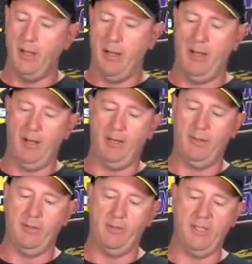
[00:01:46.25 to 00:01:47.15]

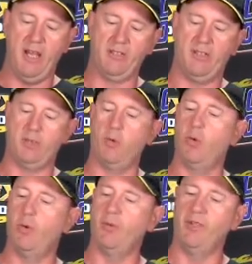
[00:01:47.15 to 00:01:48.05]
and you attach a
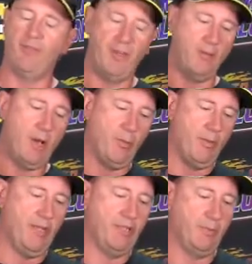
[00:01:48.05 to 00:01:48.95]
1/4 inch female
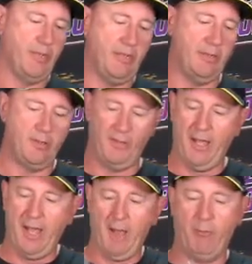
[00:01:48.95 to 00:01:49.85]
BSB to
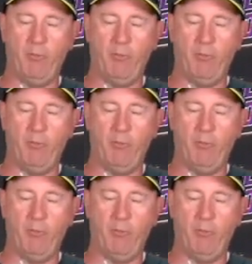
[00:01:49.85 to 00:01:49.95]
that